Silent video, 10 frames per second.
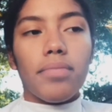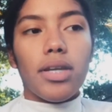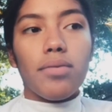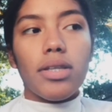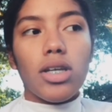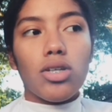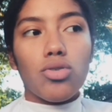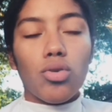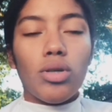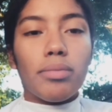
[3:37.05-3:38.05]
It really
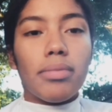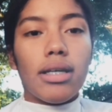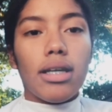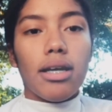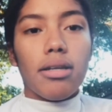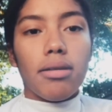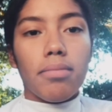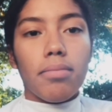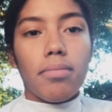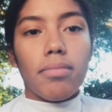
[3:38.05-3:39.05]
controlled me,
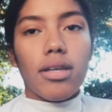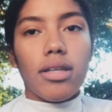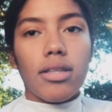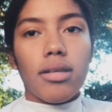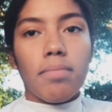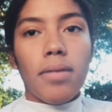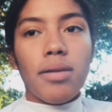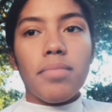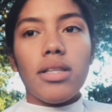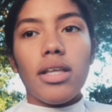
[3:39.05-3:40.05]
and it made
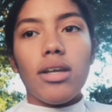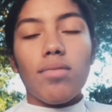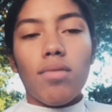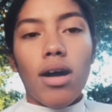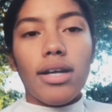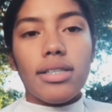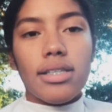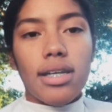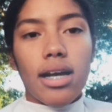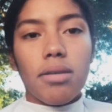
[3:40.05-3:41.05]
me like rot
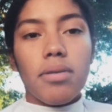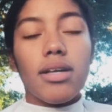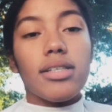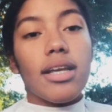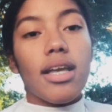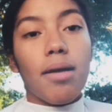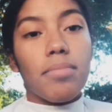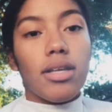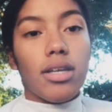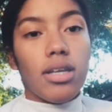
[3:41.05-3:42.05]
inside because I
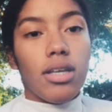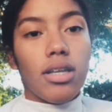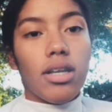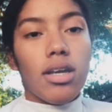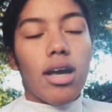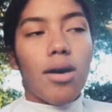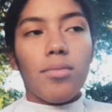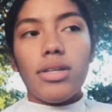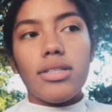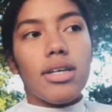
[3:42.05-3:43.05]
kept it in. I
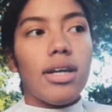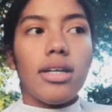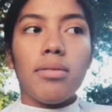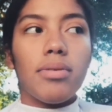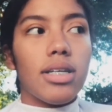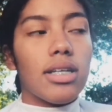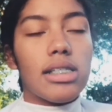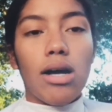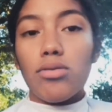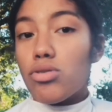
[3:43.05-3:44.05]
wouldn't tell anybody because
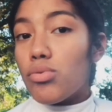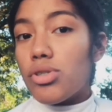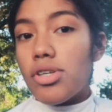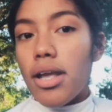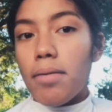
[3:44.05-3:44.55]
I was too ashamed.